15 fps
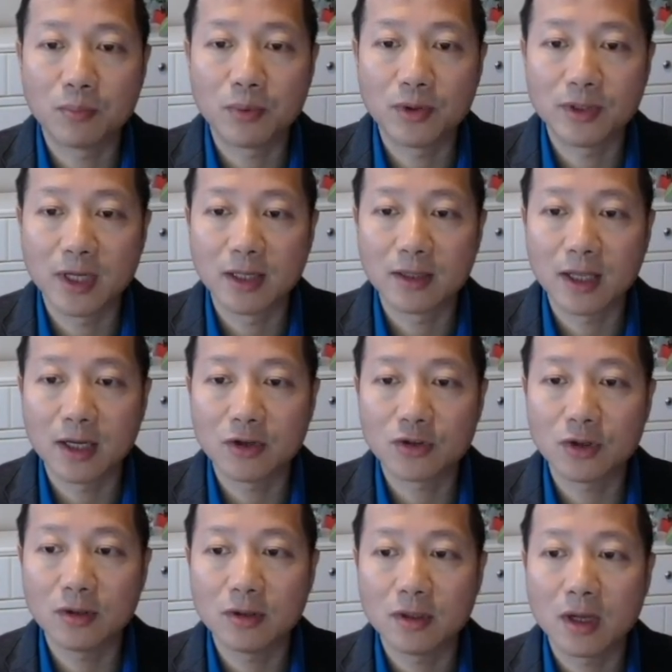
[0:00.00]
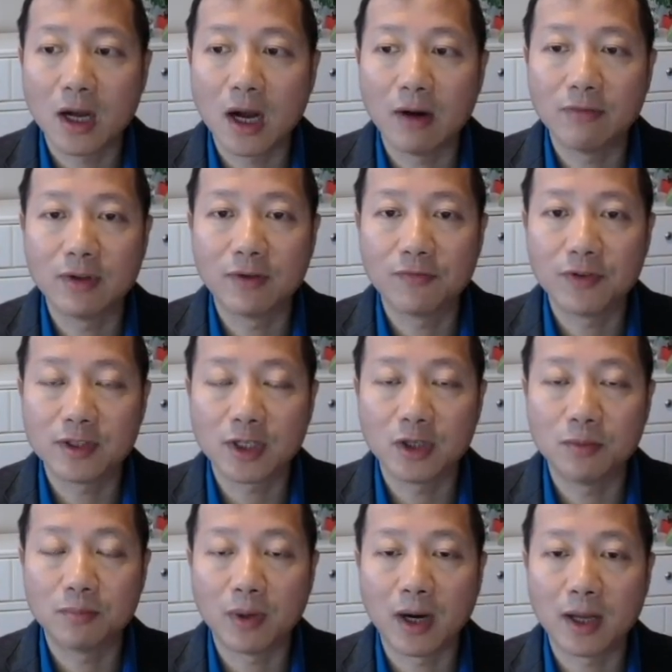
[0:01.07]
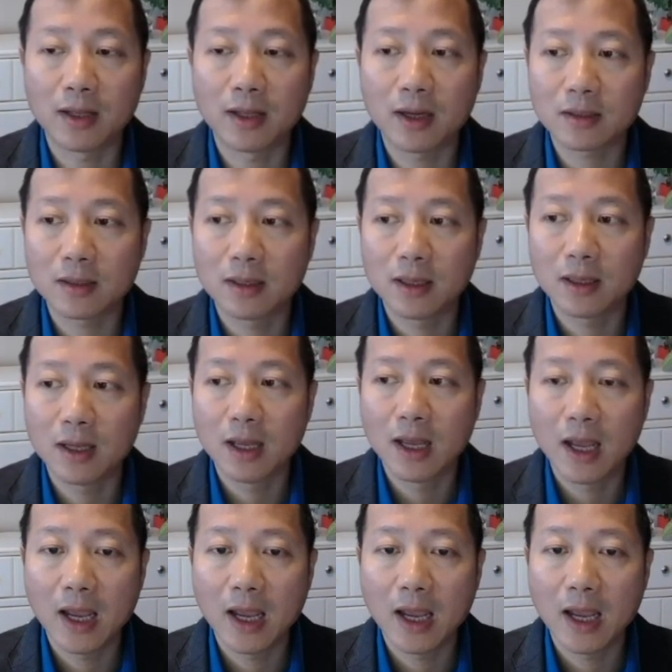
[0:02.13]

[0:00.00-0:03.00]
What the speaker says: representation of the physical product